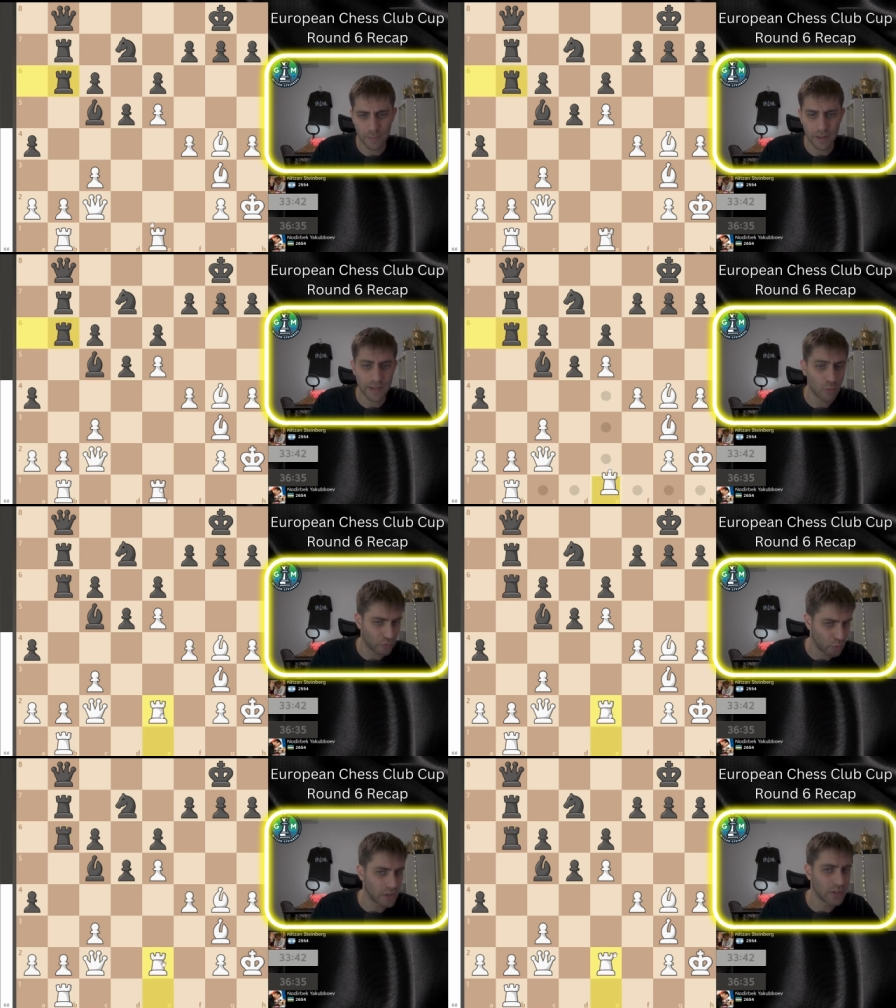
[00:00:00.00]
play the move
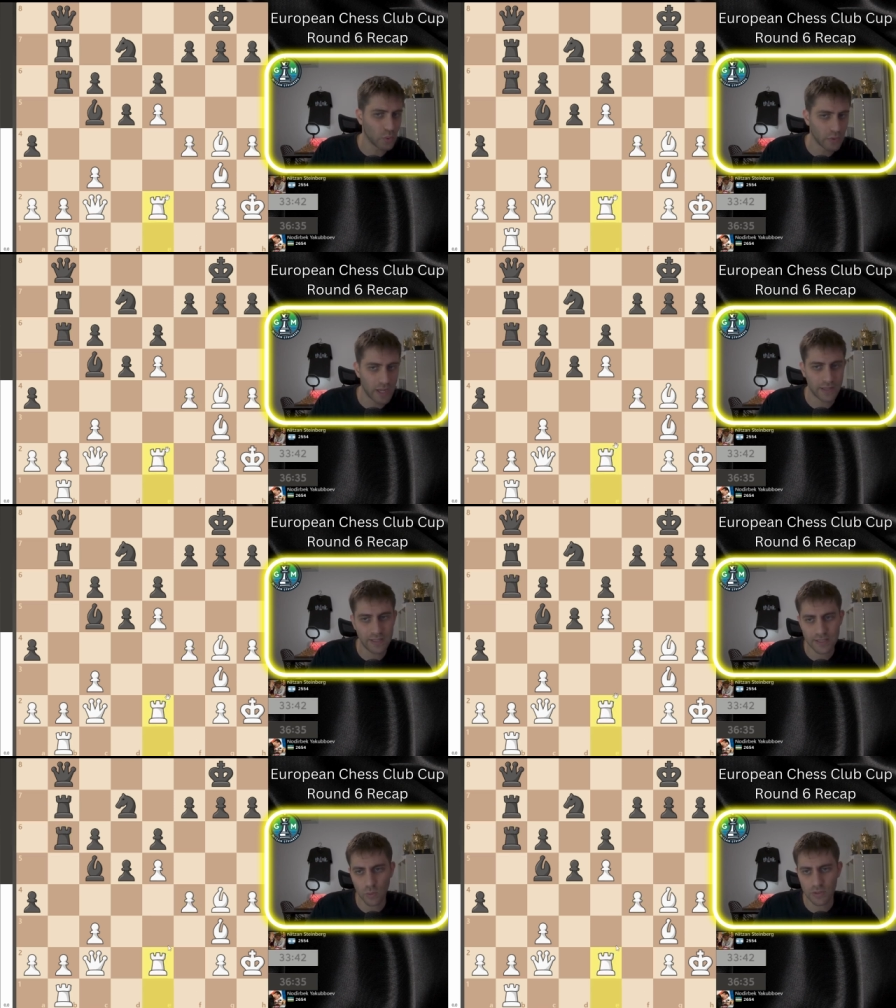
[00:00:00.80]
rook e2. Yeah,
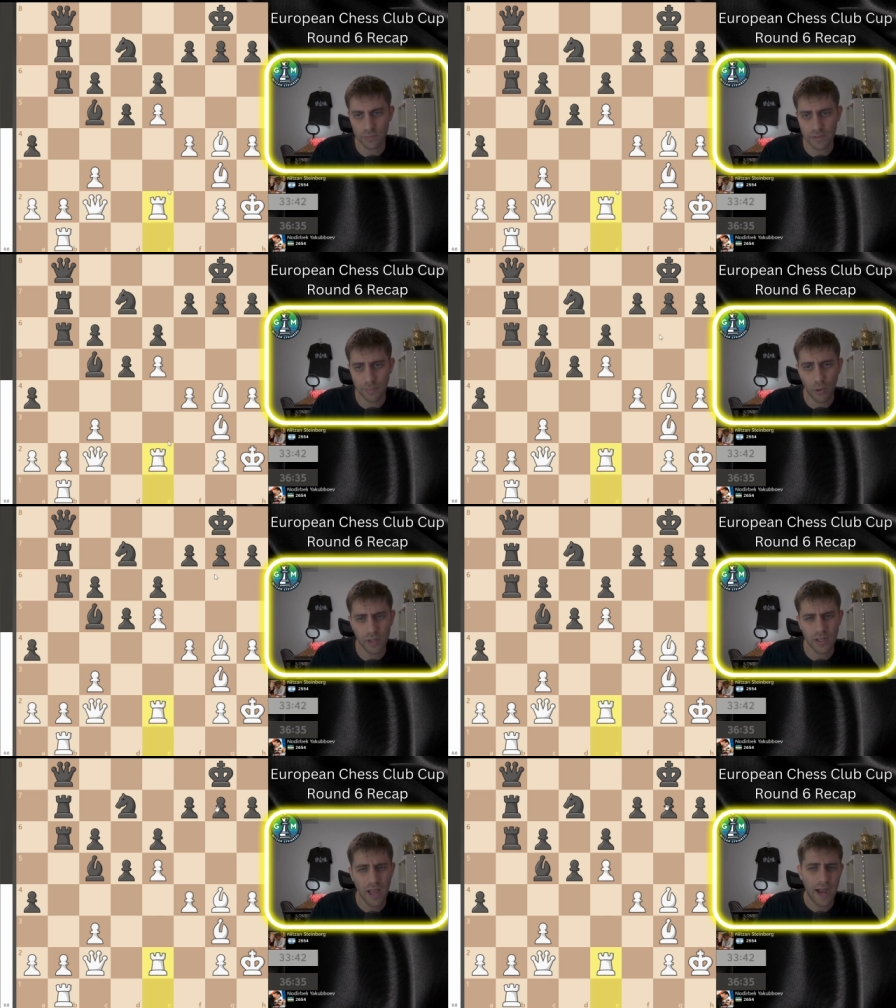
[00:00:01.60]
this was the point.